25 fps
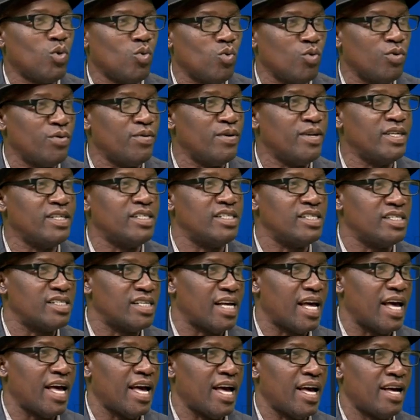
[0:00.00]
we really
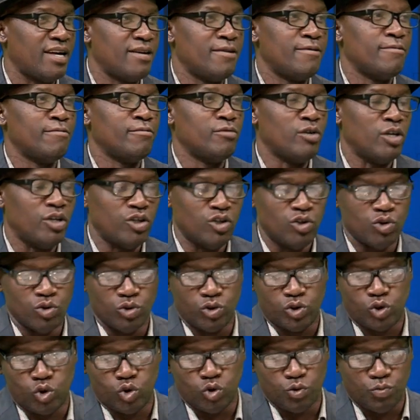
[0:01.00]
desire, you
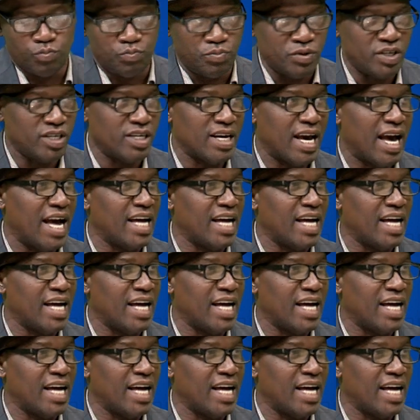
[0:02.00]
know, to be.